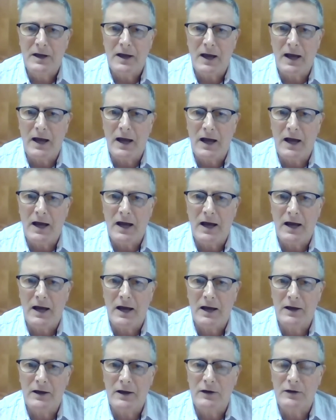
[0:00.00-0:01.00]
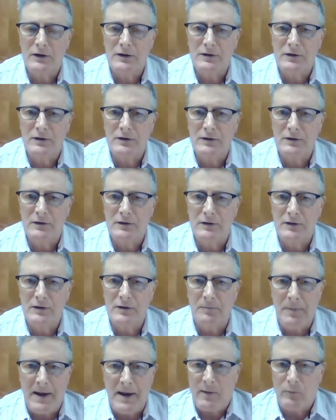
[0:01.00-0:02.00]
the
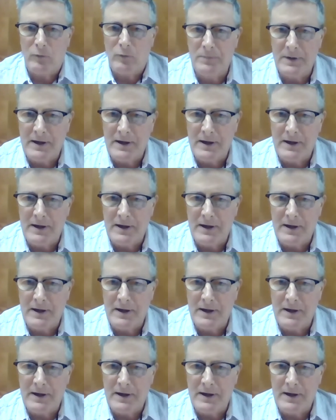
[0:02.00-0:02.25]
bank would